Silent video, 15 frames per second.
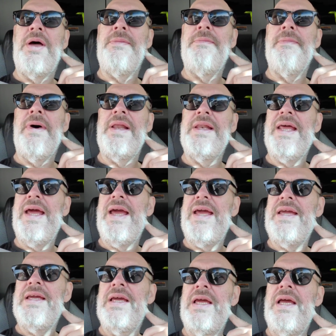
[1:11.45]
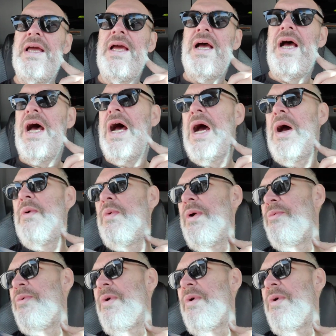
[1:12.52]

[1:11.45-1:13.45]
on Monday. We